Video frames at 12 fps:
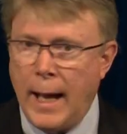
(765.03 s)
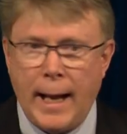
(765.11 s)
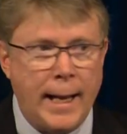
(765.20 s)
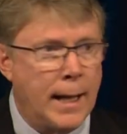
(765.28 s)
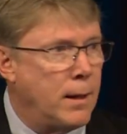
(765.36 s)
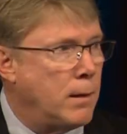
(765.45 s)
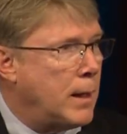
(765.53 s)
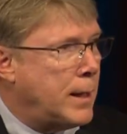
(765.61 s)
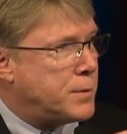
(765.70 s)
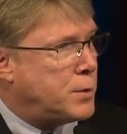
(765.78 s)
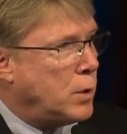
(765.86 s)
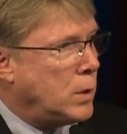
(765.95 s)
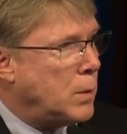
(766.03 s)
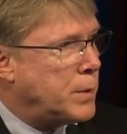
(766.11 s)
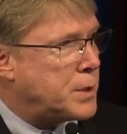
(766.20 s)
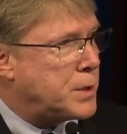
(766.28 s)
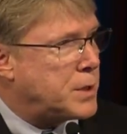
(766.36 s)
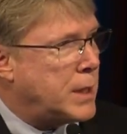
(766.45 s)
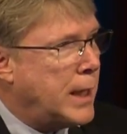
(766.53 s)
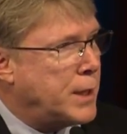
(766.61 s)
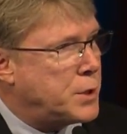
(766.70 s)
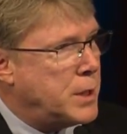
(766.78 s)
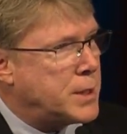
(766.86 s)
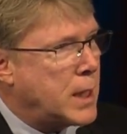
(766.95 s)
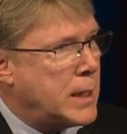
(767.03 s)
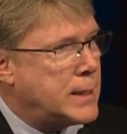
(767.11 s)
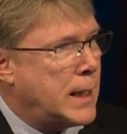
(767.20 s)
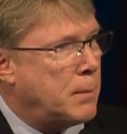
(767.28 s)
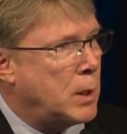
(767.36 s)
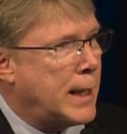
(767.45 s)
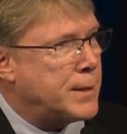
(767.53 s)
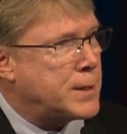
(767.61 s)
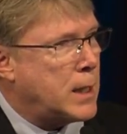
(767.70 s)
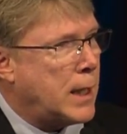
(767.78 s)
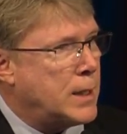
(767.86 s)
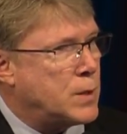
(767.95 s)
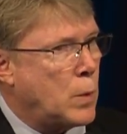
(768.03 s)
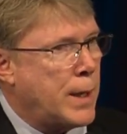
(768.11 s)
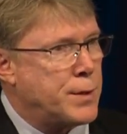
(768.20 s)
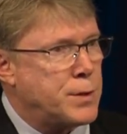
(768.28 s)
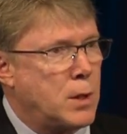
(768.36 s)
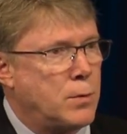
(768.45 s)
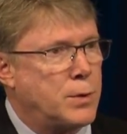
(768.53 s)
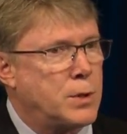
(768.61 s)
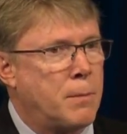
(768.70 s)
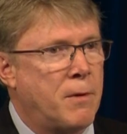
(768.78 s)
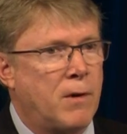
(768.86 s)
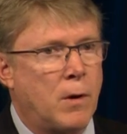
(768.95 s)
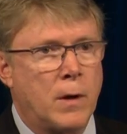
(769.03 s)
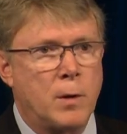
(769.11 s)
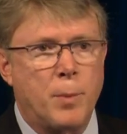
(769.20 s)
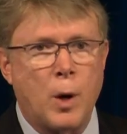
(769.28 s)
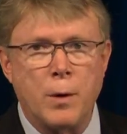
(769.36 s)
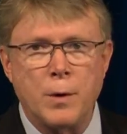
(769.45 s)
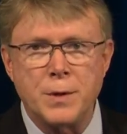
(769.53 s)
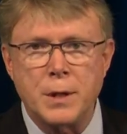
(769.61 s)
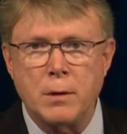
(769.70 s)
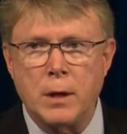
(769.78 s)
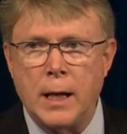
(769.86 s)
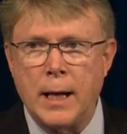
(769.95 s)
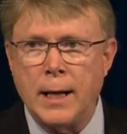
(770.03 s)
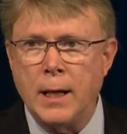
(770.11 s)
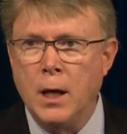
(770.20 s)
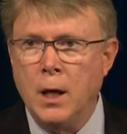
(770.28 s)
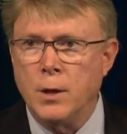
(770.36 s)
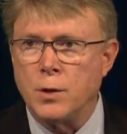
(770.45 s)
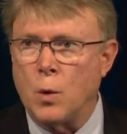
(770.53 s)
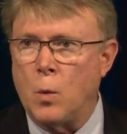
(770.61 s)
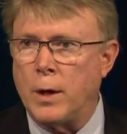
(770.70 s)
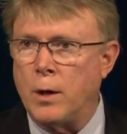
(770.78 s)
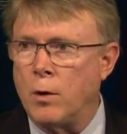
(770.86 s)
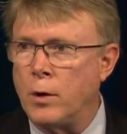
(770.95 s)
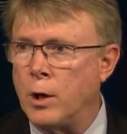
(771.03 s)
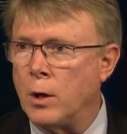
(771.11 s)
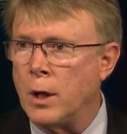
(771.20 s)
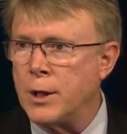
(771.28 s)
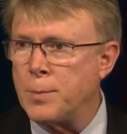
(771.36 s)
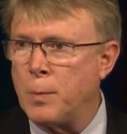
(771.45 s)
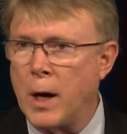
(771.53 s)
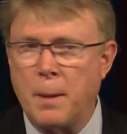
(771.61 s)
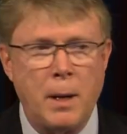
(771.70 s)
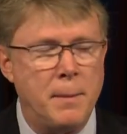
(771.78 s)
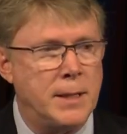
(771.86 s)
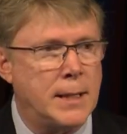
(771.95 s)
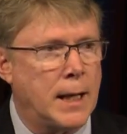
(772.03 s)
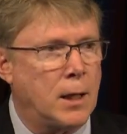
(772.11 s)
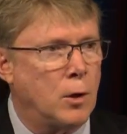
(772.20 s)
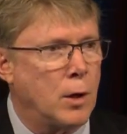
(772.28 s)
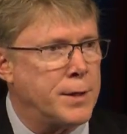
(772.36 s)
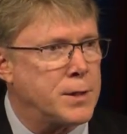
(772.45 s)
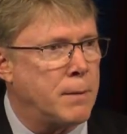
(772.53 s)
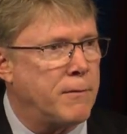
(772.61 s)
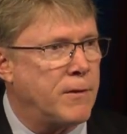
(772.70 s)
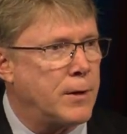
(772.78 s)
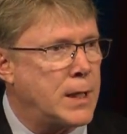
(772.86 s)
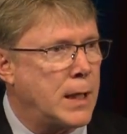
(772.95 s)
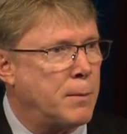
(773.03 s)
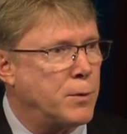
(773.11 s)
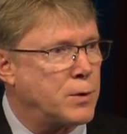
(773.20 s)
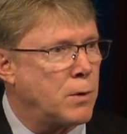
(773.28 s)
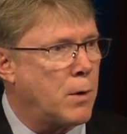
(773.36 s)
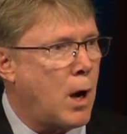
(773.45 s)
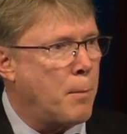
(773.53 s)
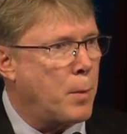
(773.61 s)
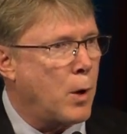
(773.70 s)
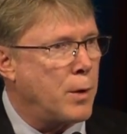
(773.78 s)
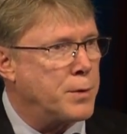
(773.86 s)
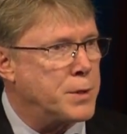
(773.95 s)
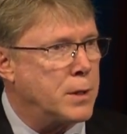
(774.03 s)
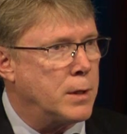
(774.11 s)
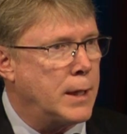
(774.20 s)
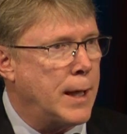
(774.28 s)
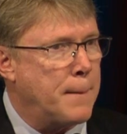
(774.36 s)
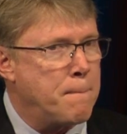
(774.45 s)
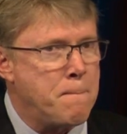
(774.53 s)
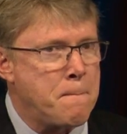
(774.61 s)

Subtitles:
And as Julie was just saying, she's got a table outside as well. So do some of our other partners here today. So while you're on your lunch break, maybe take a look at some of our tables for our partners here today.